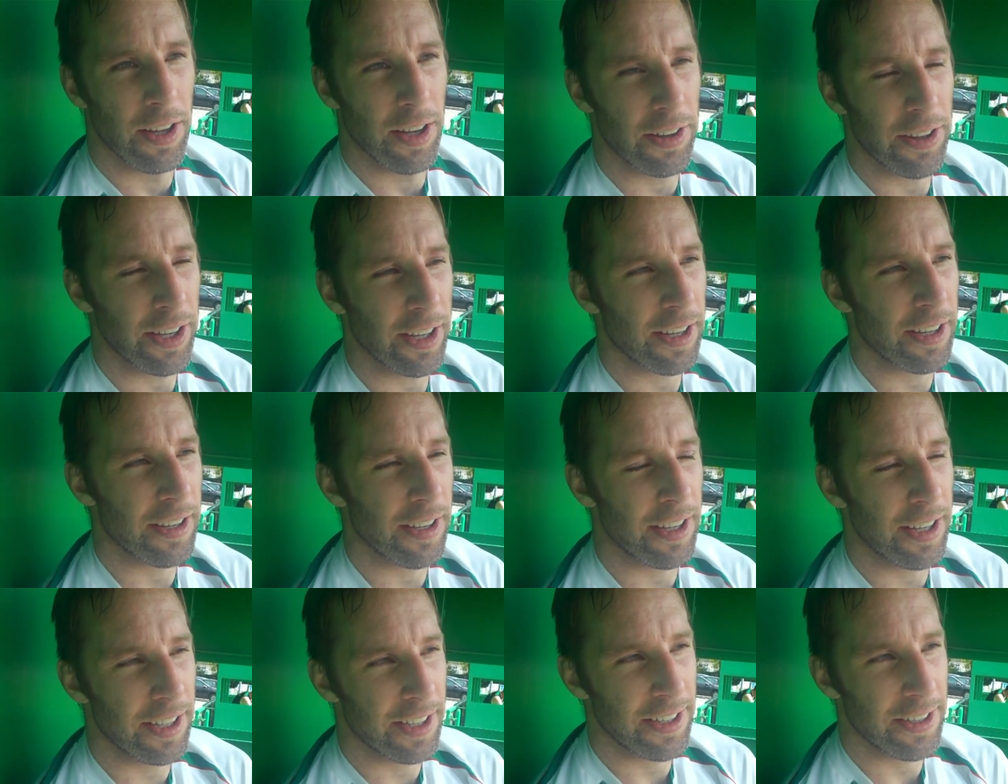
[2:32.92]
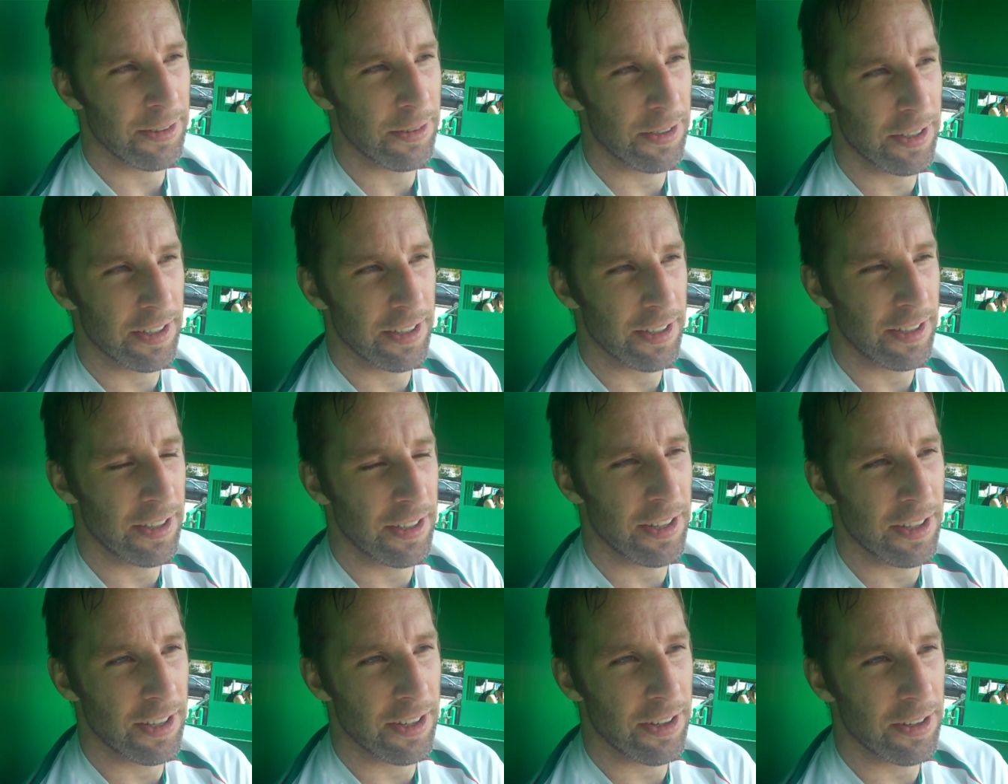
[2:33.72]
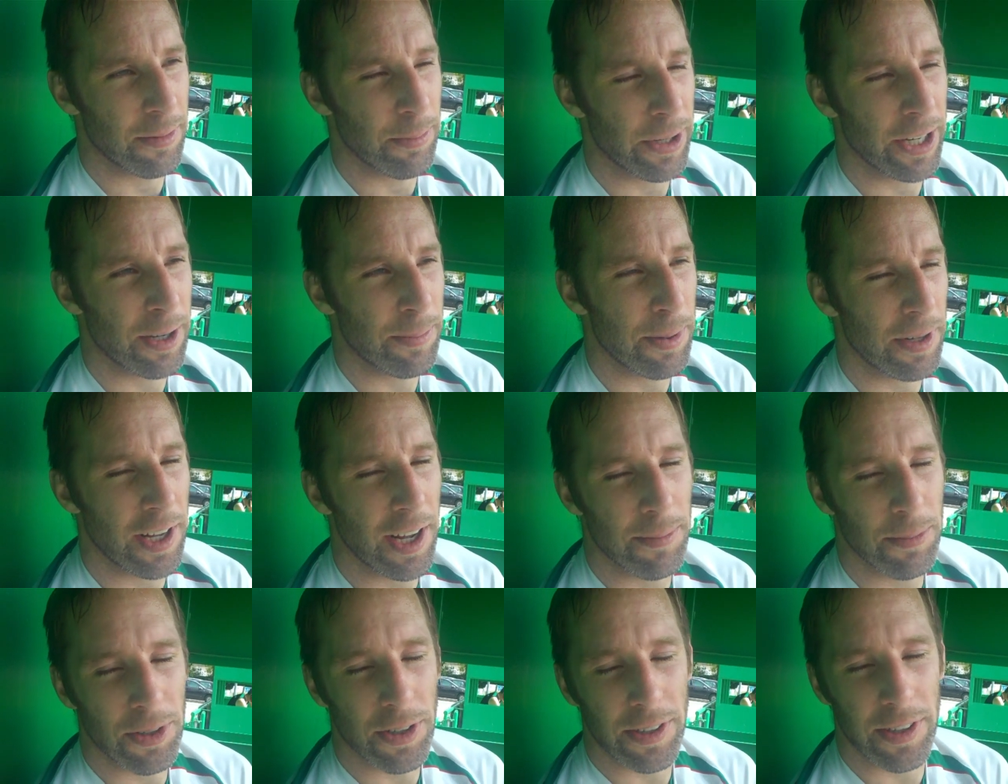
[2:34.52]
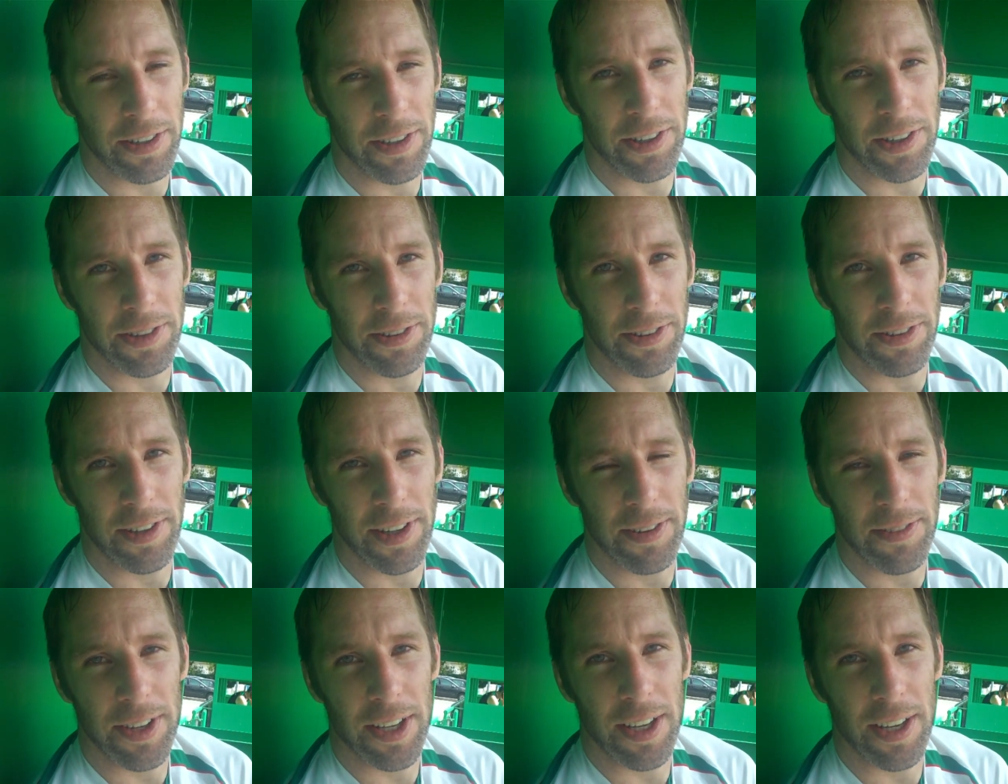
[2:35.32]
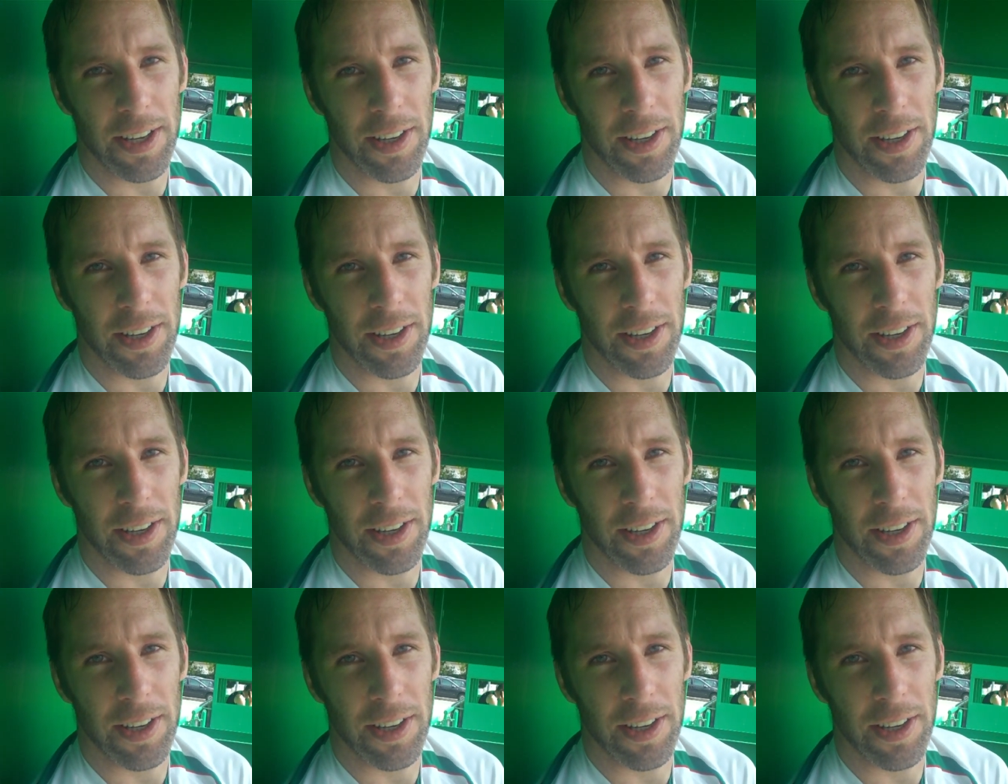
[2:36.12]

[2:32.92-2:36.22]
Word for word: I think uh, you you can pick up a lot more than you do on TV.